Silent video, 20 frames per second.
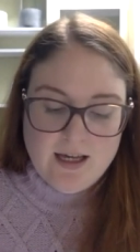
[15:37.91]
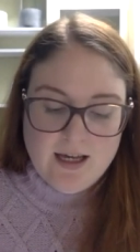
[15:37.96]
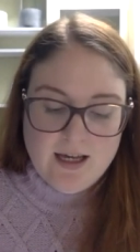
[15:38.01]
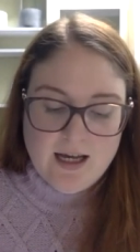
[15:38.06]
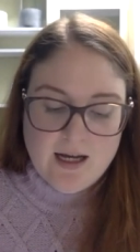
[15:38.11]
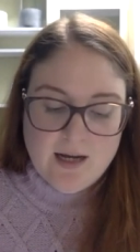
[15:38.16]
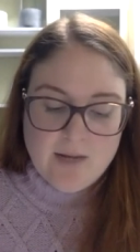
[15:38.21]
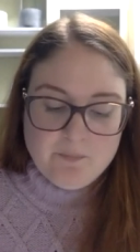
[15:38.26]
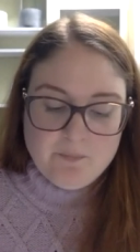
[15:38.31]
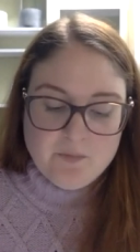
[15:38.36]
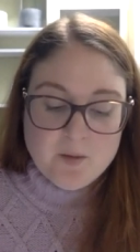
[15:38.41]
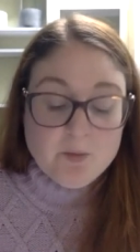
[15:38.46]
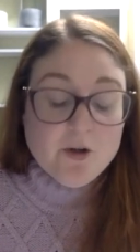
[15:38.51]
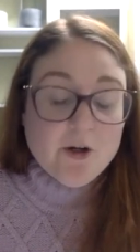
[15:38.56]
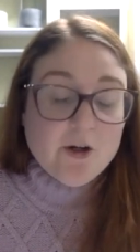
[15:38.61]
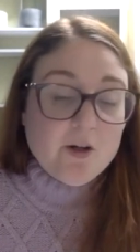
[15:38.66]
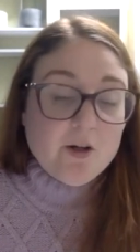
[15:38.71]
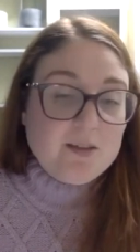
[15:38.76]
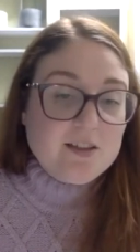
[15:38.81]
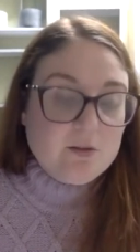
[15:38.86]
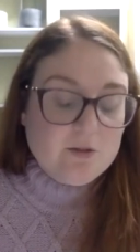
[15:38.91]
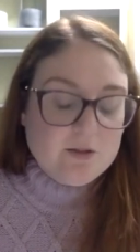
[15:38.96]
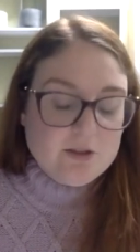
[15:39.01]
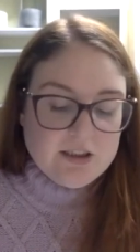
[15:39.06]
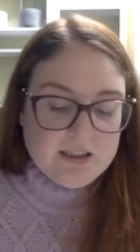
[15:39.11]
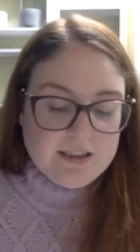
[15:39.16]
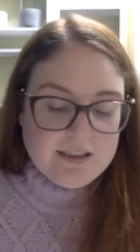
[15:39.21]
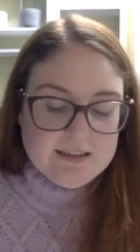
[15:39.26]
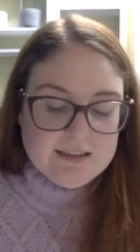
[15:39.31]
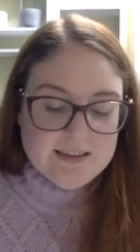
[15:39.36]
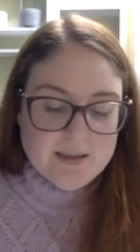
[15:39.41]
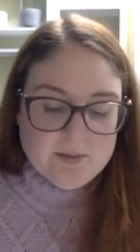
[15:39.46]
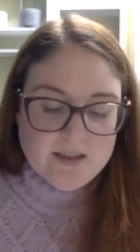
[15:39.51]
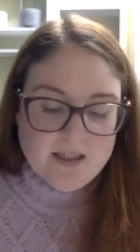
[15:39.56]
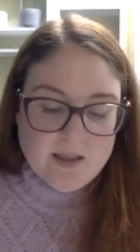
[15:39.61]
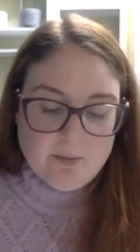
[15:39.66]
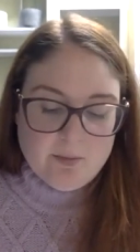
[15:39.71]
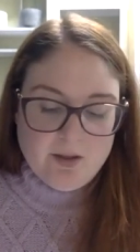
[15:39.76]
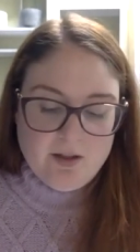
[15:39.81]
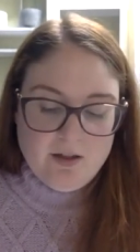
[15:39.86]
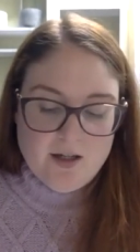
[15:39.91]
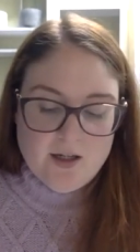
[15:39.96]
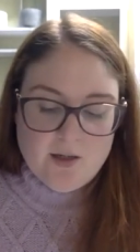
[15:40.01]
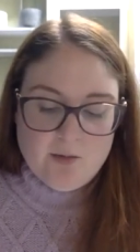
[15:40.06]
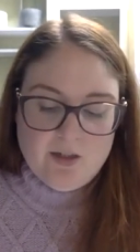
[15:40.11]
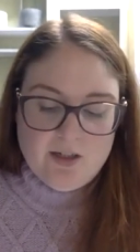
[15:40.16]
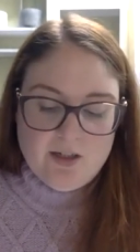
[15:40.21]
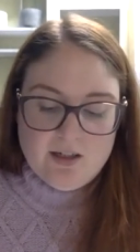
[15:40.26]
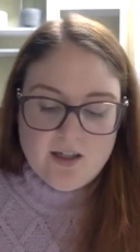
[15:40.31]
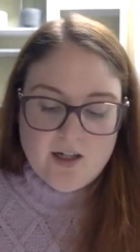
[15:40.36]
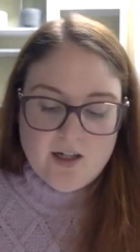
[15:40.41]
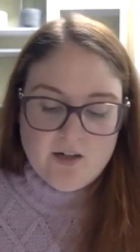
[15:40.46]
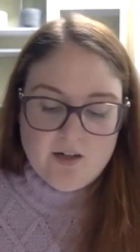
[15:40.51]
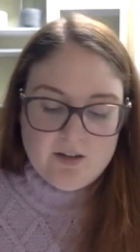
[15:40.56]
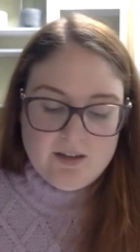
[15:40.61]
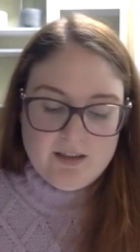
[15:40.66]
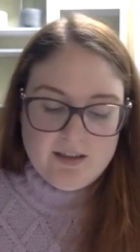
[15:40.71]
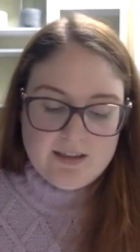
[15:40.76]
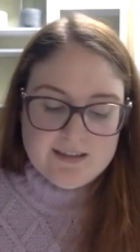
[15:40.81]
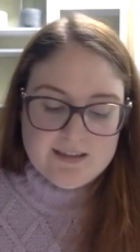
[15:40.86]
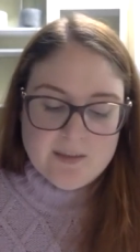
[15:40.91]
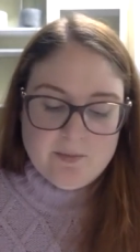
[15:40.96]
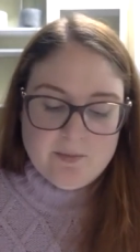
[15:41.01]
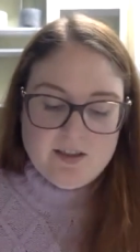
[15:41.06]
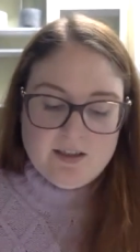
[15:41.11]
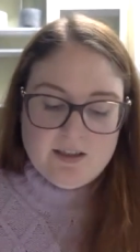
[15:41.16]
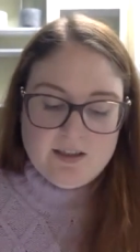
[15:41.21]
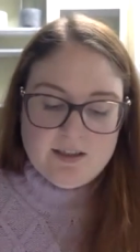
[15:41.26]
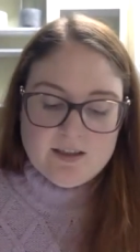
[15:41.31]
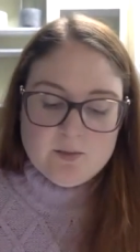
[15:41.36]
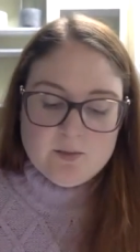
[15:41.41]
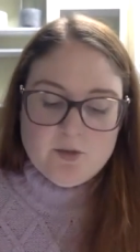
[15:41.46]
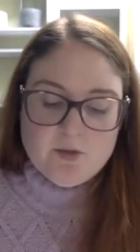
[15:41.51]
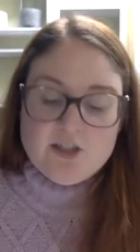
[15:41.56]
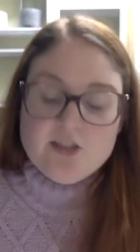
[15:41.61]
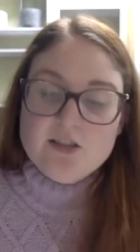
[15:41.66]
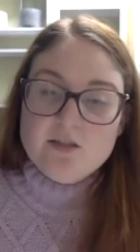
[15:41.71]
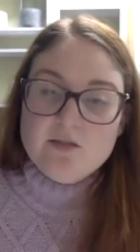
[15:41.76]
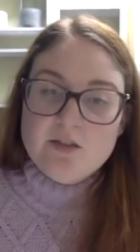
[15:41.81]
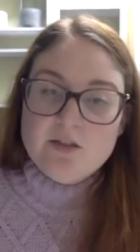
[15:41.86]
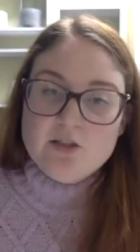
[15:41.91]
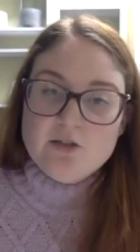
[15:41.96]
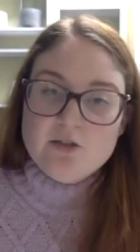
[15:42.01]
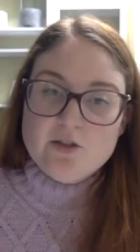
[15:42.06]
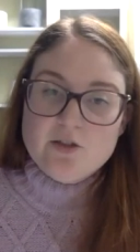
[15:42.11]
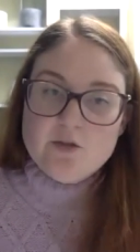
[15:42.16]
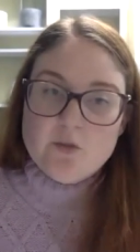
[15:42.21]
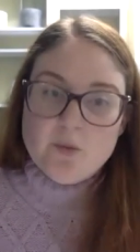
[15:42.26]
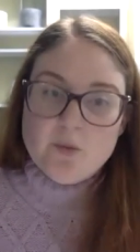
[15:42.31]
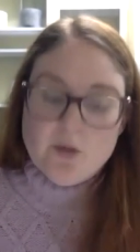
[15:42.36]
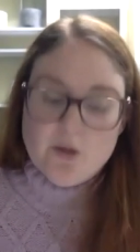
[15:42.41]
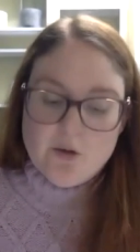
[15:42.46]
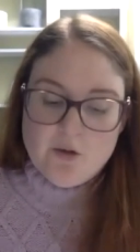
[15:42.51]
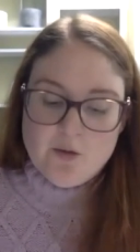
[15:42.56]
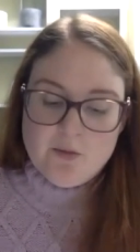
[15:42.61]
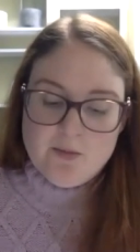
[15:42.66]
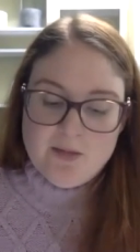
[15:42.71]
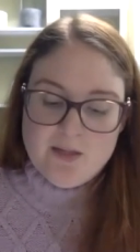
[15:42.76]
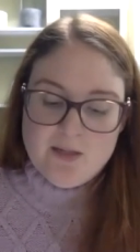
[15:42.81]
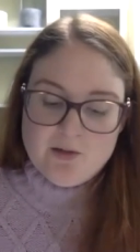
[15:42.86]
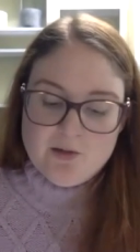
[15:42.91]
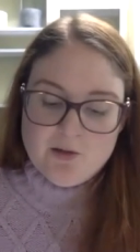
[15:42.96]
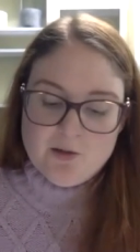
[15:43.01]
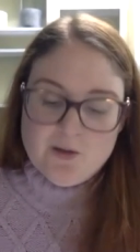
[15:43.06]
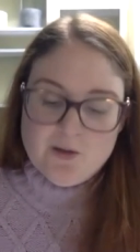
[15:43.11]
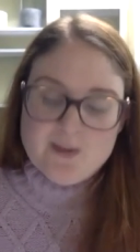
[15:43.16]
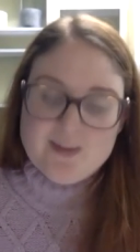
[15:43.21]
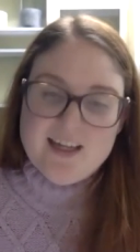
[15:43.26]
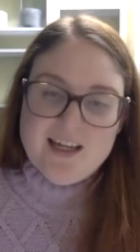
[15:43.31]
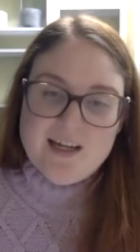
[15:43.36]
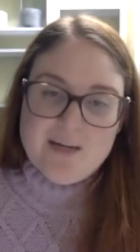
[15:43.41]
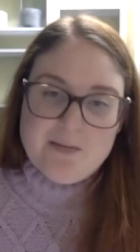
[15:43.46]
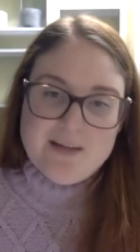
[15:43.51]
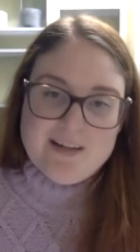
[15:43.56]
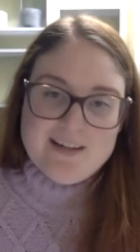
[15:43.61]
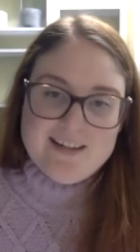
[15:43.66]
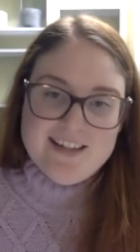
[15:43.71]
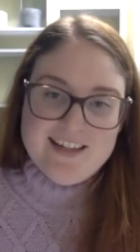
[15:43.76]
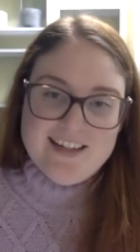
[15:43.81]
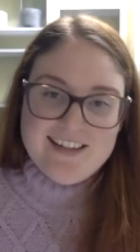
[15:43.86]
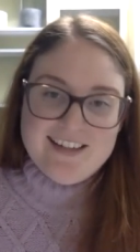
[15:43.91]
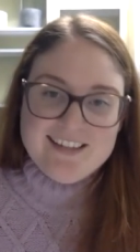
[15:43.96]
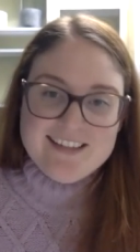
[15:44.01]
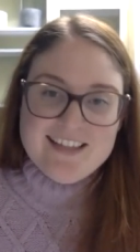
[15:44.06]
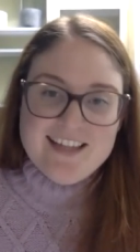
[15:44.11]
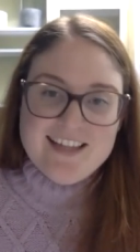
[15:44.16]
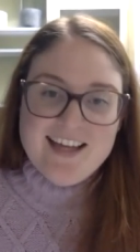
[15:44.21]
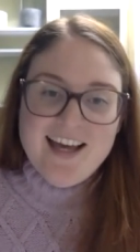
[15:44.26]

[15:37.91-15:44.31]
The program is launching in September, and we are currently accepting expressions of interest for both mentors and mentees.